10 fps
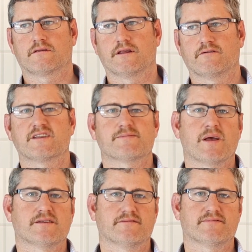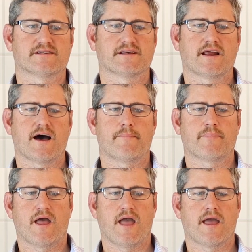they're expensive to set
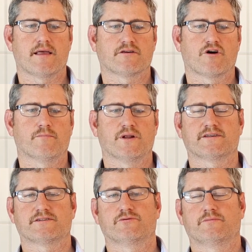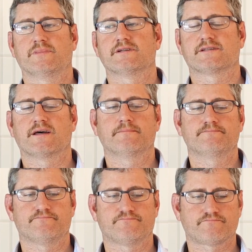up and complex to administer.
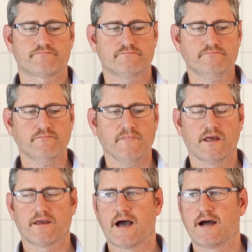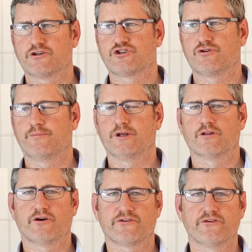Can't distribute
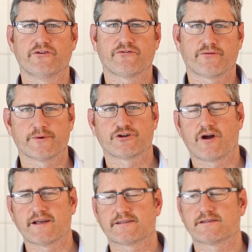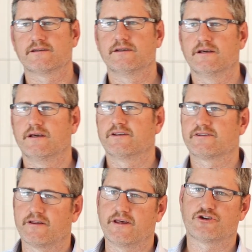losses from a trust,
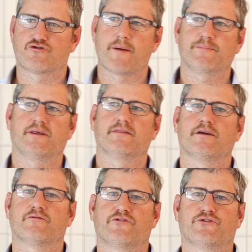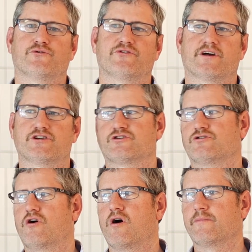so they're trapped in there until such
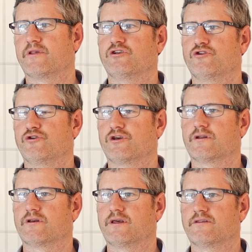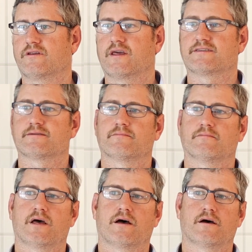time that you can either get
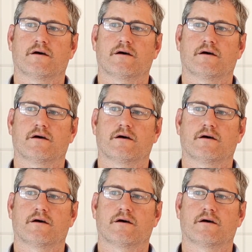some